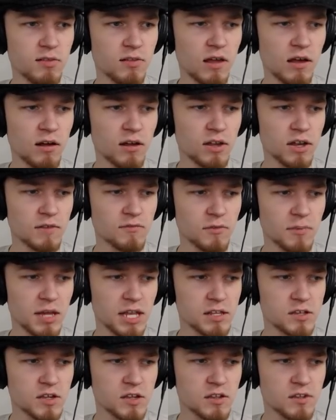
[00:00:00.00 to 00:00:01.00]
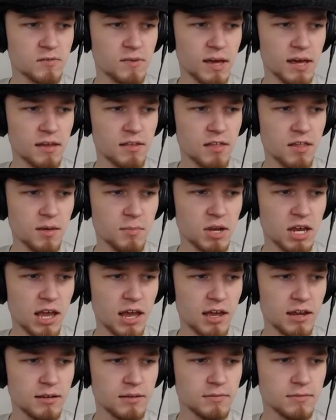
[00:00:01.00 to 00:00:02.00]
long enough for me to justify skipping
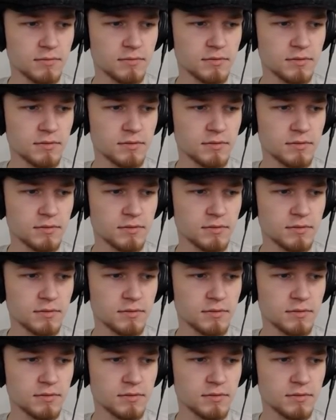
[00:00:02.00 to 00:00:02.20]
ahead.